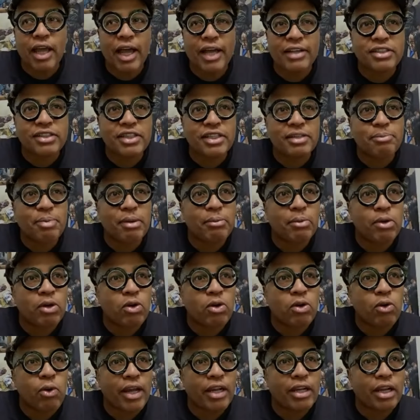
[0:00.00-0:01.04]
I see people
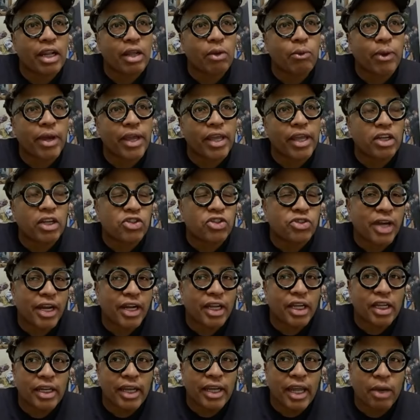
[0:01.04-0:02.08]
go out of their way to try
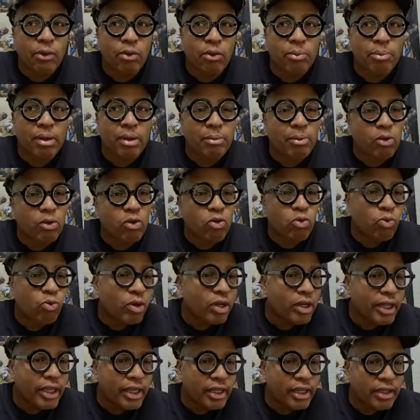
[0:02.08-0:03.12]
to connect with people who
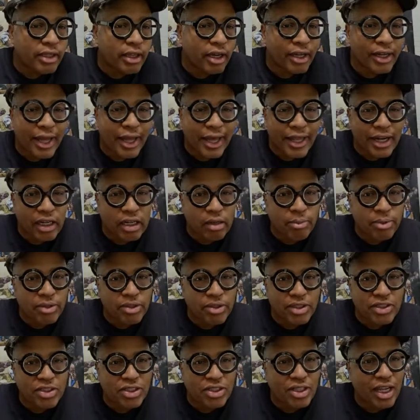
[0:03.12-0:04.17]
really are not in a
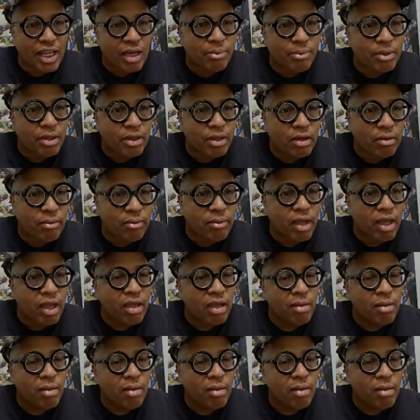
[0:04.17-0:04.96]
position to help them